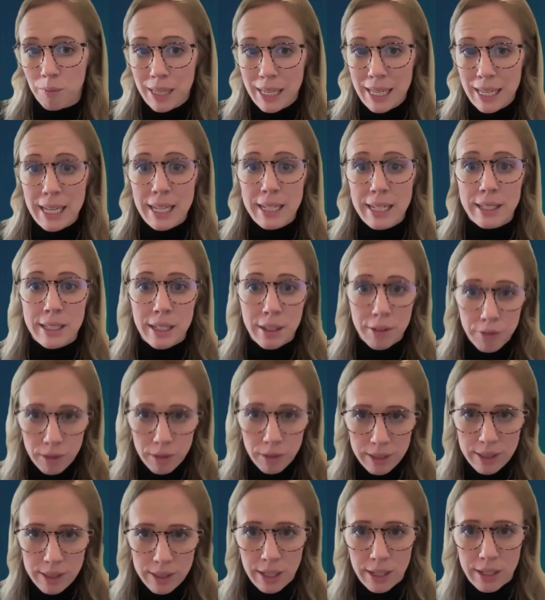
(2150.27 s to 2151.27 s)
key
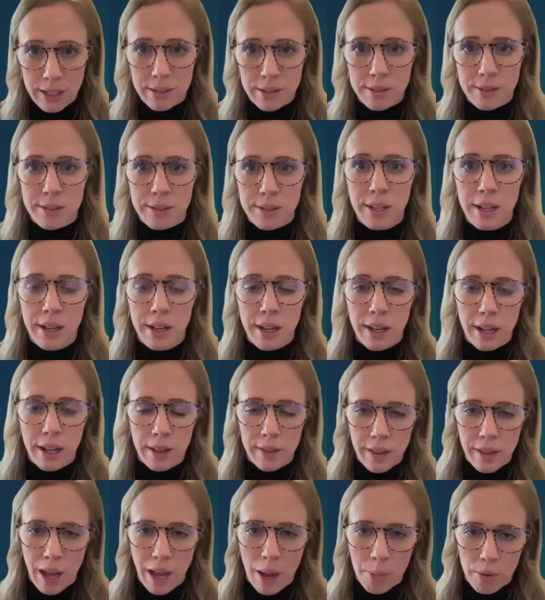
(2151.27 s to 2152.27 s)
differences
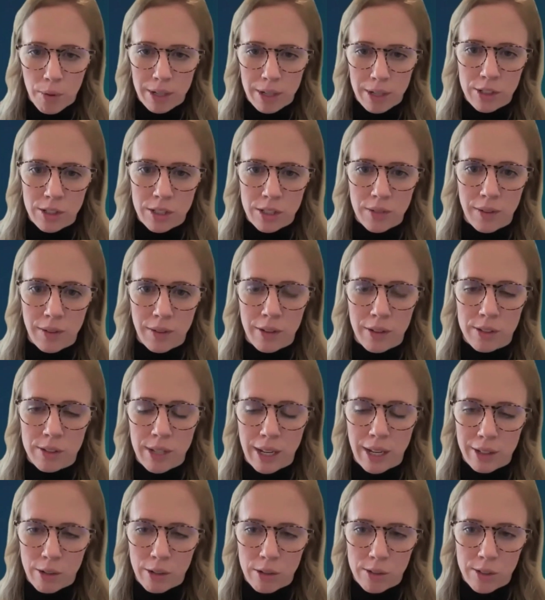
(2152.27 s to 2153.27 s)
in the operations of other
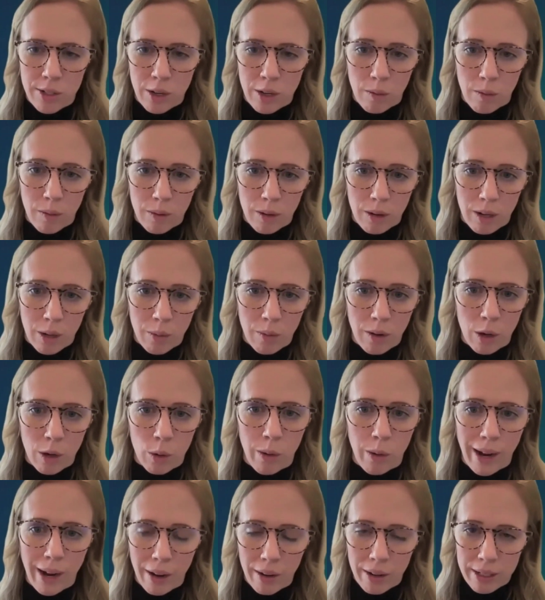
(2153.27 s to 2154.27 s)
sectors that are going to
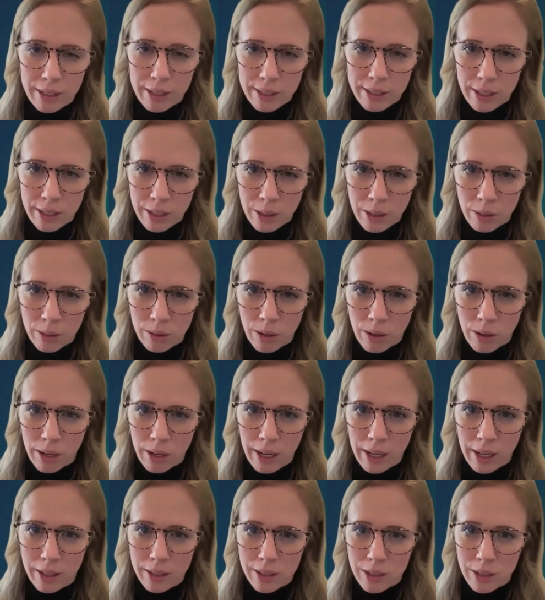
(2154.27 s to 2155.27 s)
require continued
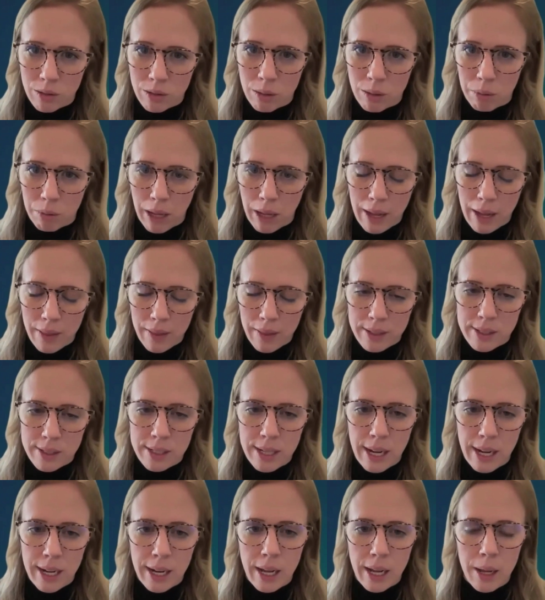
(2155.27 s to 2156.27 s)
learning to apply this
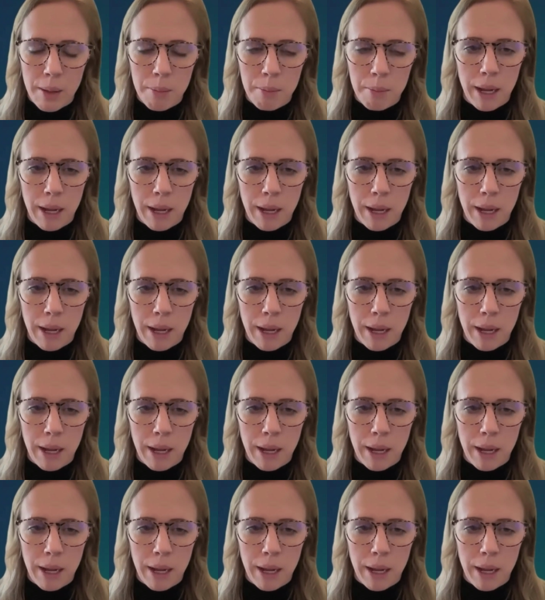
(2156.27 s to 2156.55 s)
data.